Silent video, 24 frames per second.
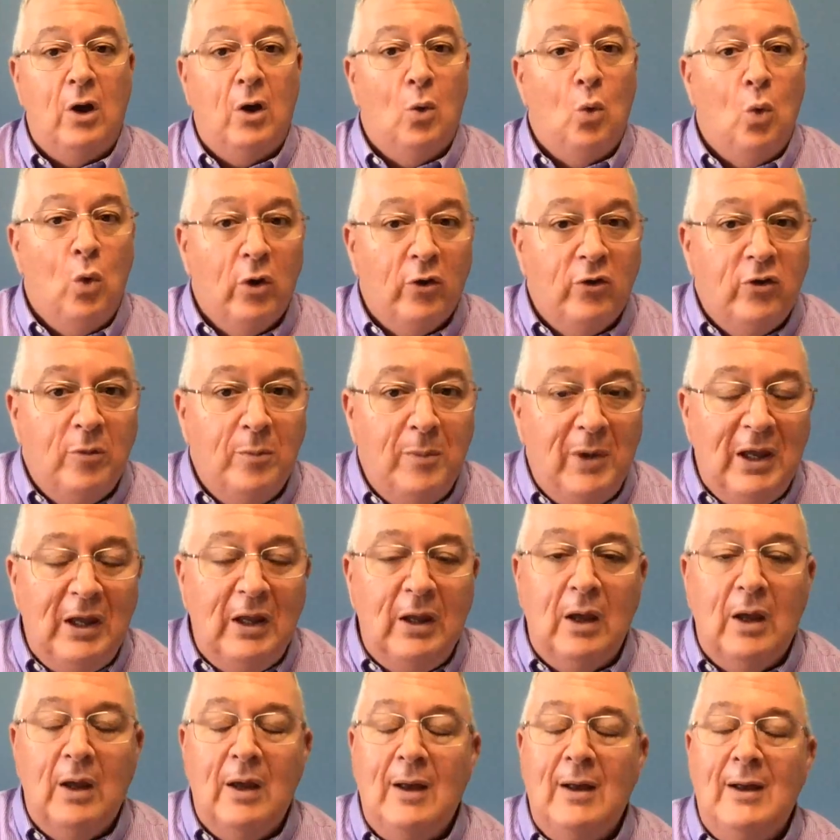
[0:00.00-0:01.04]
We're to be
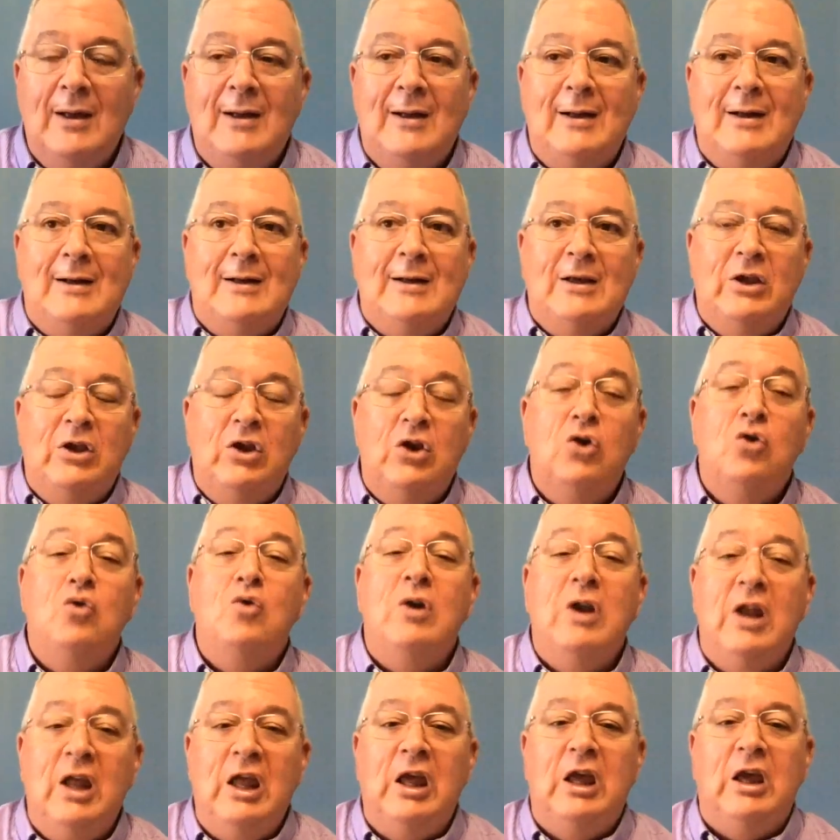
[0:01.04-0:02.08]
uh,
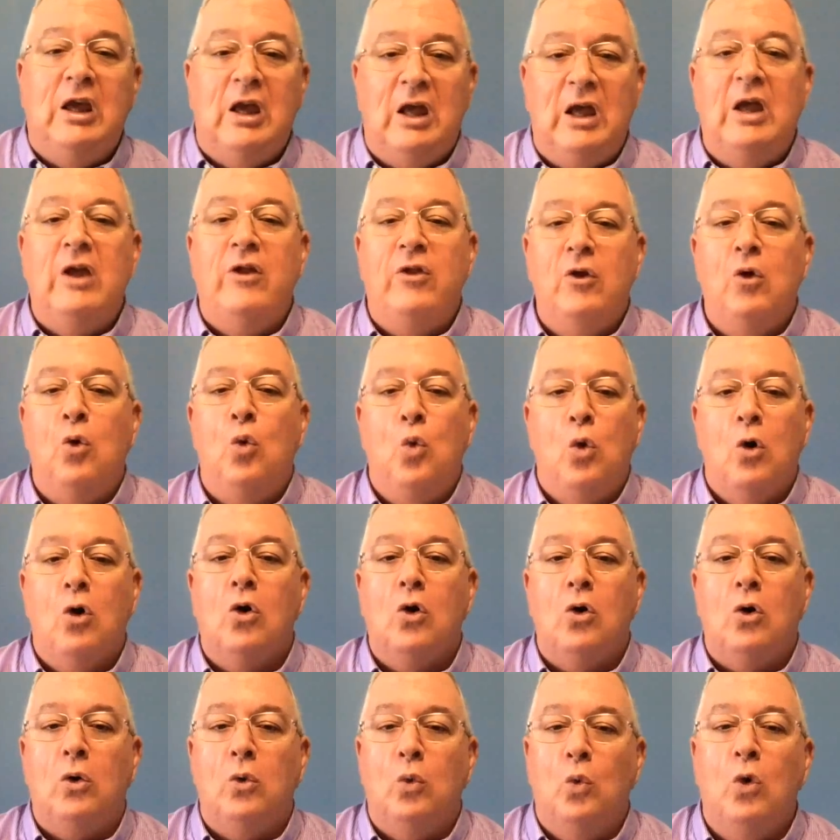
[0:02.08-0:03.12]
unique in the world.